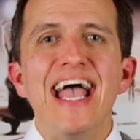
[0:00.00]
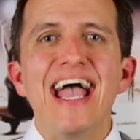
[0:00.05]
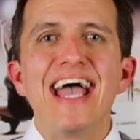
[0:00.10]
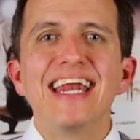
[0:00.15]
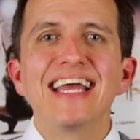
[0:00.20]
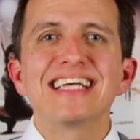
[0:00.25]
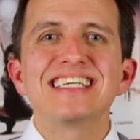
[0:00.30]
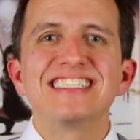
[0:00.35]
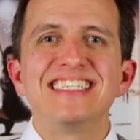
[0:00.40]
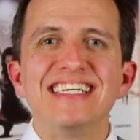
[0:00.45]

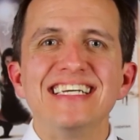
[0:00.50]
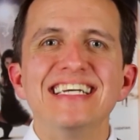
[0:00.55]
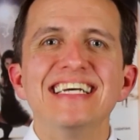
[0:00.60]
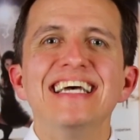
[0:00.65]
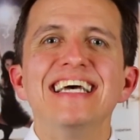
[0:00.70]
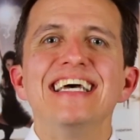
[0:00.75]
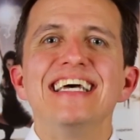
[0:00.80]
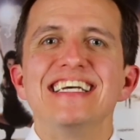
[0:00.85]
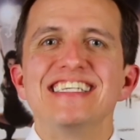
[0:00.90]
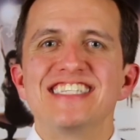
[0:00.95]

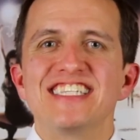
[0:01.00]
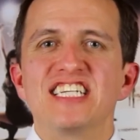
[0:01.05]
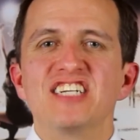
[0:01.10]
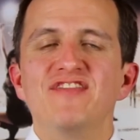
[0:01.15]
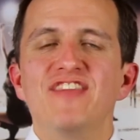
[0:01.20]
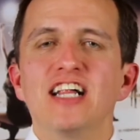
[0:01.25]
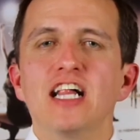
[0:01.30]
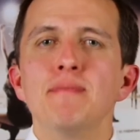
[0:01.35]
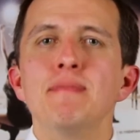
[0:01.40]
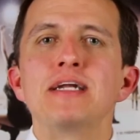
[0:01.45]
NXT is the
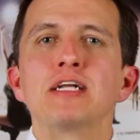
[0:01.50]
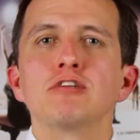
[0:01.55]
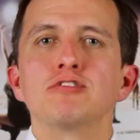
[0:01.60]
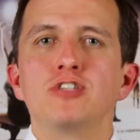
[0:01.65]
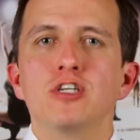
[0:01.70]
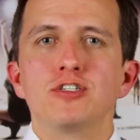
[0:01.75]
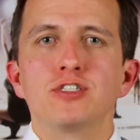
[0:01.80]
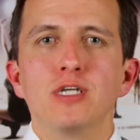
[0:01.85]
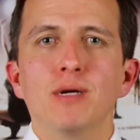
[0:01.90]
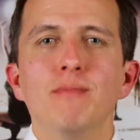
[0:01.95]
developmental
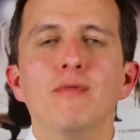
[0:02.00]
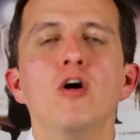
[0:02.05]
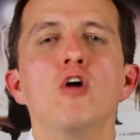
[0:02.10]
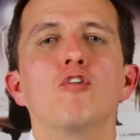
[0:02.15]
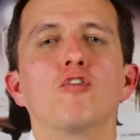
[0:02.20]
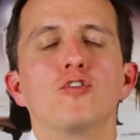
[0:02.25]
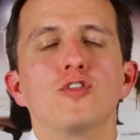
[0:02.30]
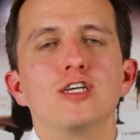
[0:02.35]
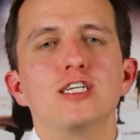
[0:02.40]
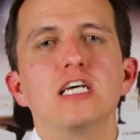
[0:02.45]
system
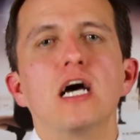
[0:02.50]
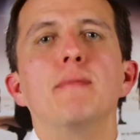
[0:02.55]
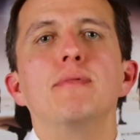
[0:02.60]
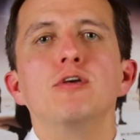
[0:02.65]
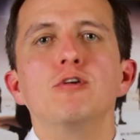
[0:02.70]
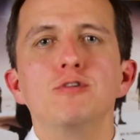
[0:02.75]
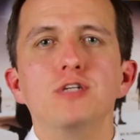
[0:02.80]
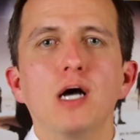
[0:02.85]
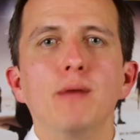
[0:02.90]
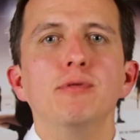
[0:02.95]
for the
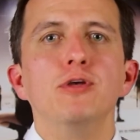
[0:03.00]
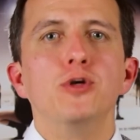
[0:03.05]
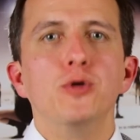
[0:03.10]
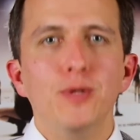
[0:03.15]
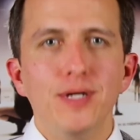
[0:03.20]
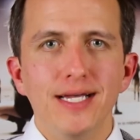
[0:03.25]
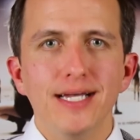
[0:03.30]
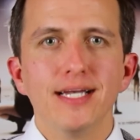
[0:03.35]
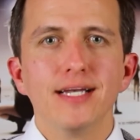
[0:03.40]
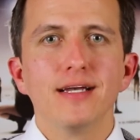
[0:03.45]

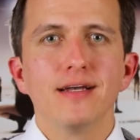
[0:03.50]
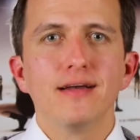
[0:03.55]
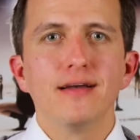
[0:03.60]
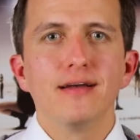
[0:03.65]
WWE.